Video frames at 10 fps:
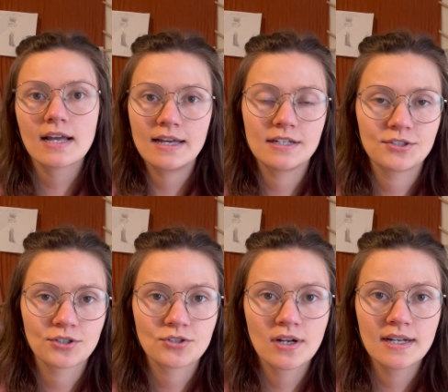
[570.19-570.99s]
and in your
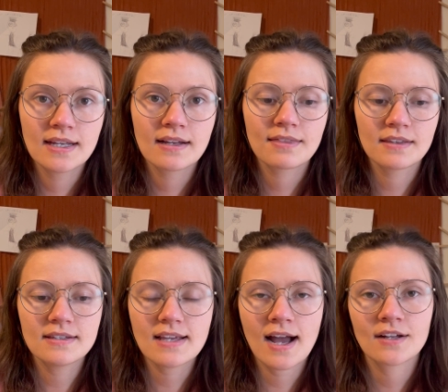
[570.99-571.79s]
training,
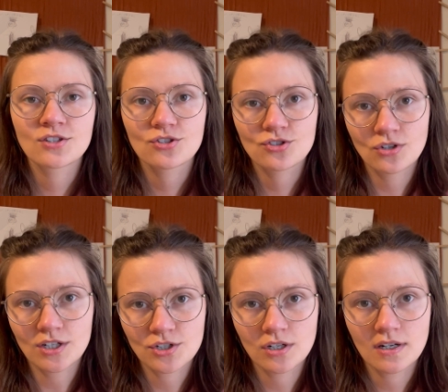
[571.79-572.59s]
this adds
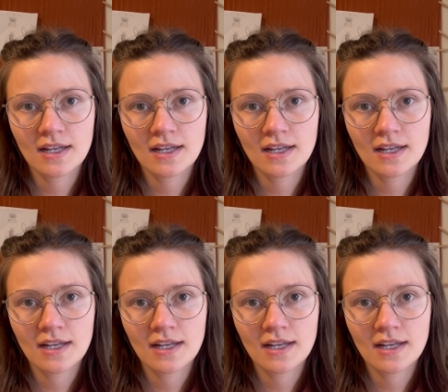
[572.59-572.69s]
structure.